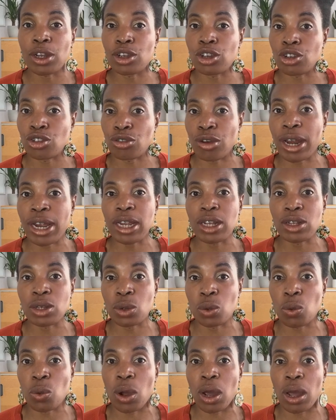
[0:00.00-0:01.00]
straight to
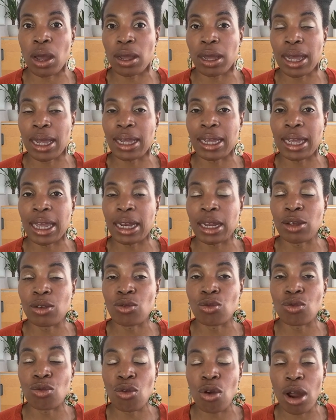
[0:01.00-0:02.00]
work and
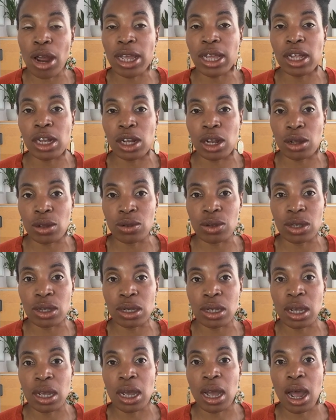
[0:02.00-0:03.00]
getting right close
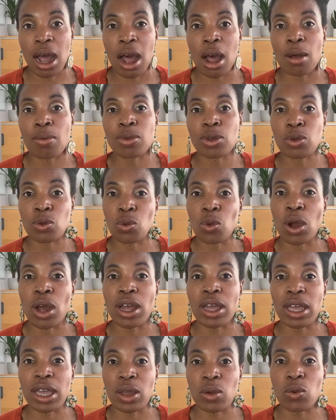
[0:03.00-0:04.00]
up to
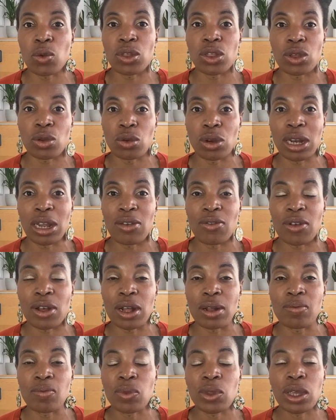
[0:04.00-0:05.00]
working with your liver.
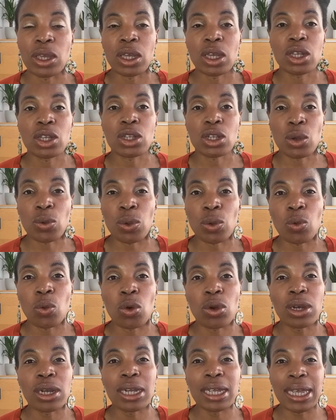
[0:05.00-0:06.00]
So we
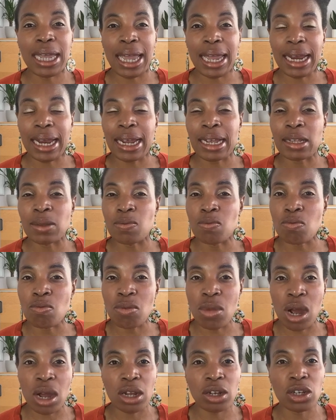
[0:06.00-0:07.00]
want to get as
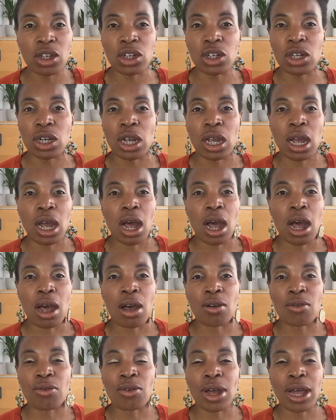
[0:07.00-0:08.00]
much
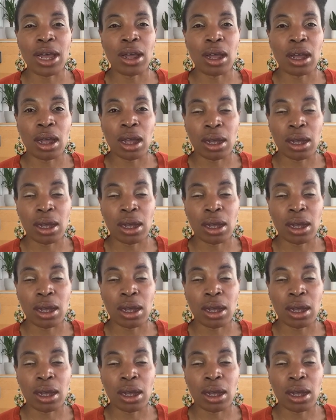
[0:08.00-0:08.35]
of a